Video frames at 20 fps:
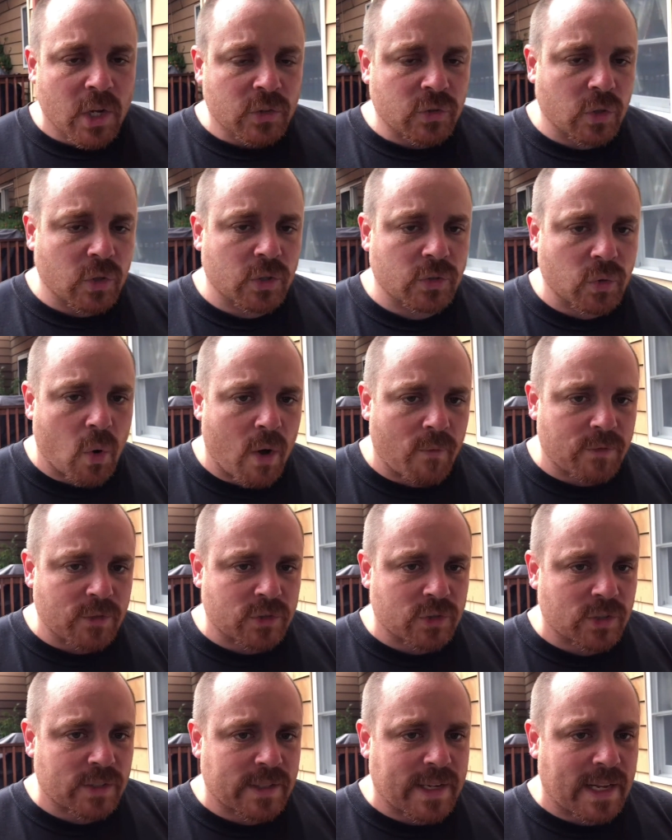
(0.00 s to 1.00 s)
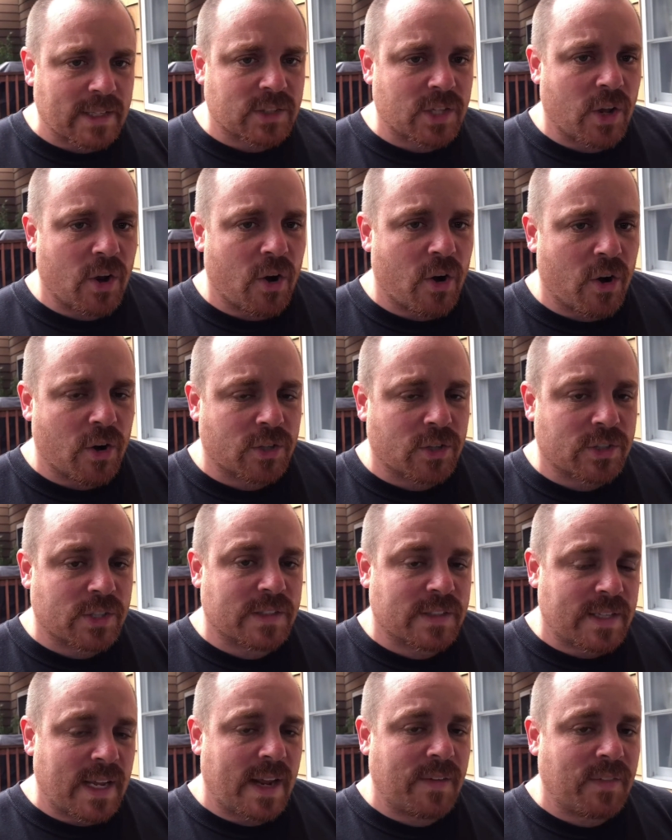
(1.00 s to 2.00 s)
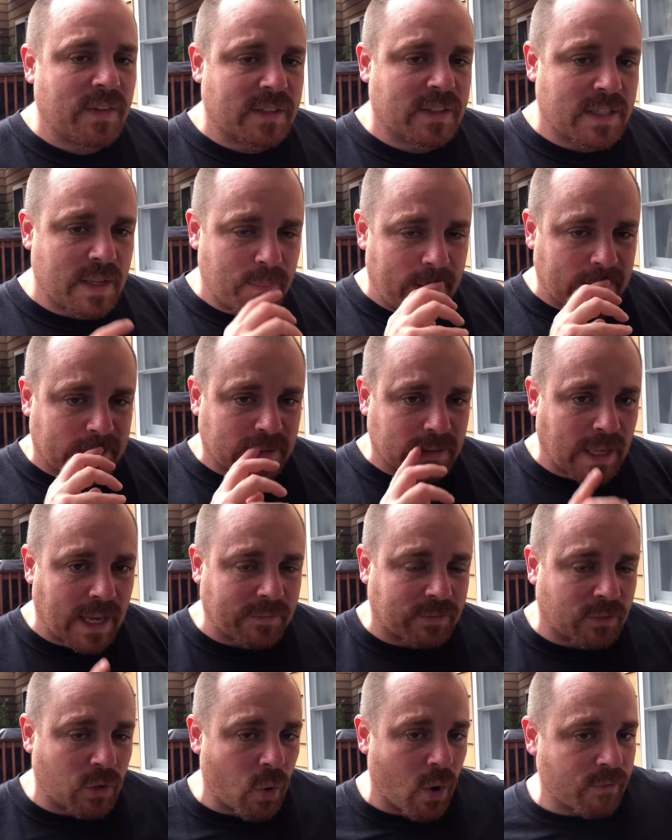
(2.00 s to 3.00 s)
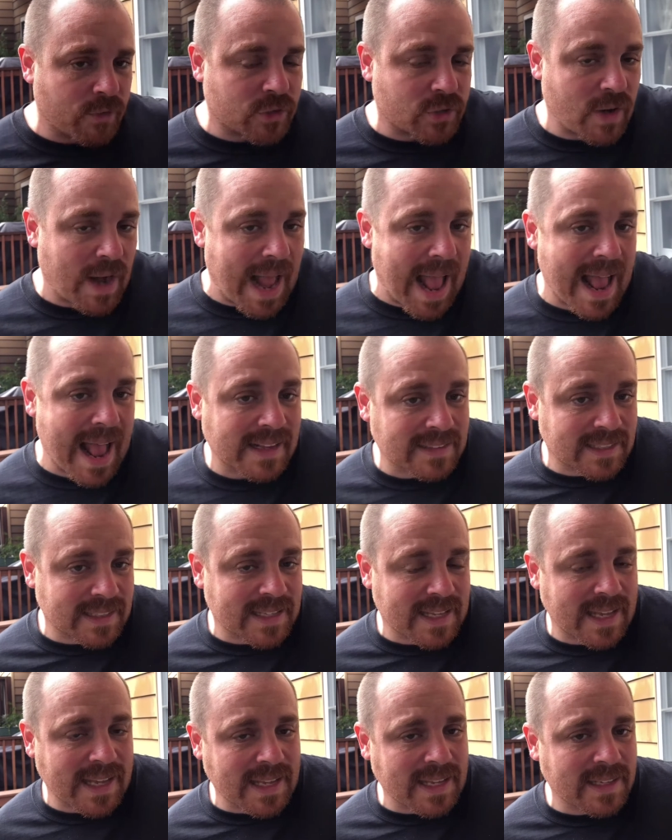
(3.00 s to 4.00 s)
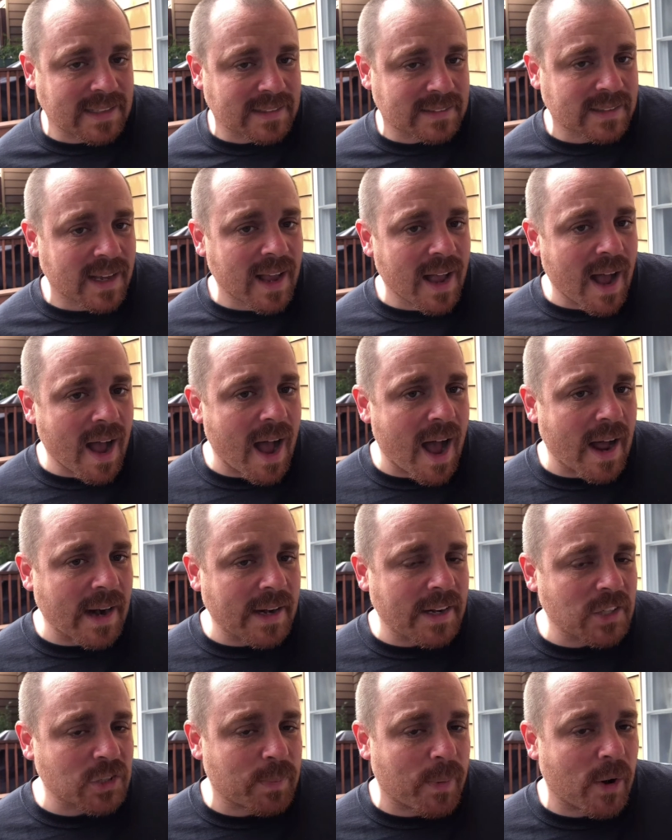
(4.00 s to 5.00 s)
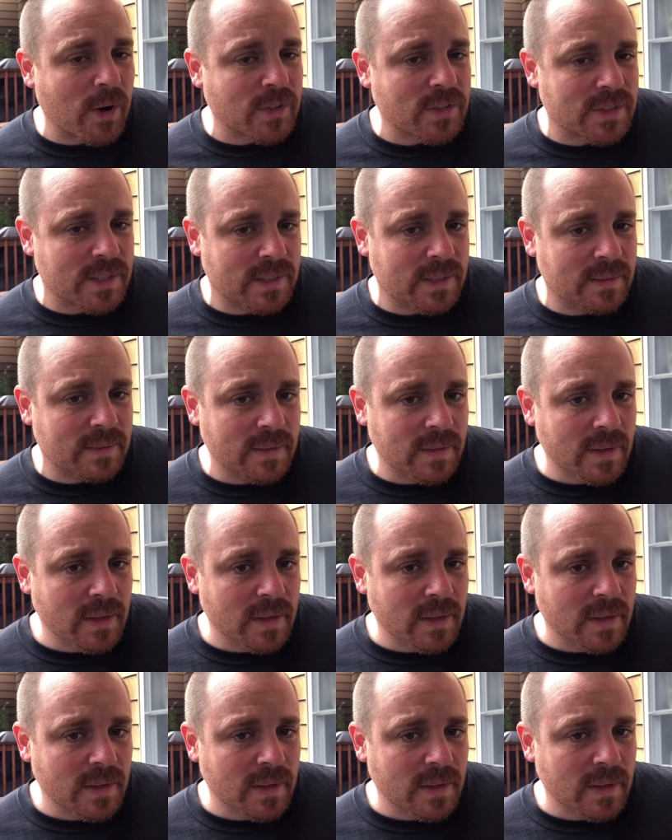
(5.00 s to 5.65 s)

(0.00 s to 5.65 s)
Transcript: So this officer gets the urge to save this inmate's life. The officer has the keys on his person.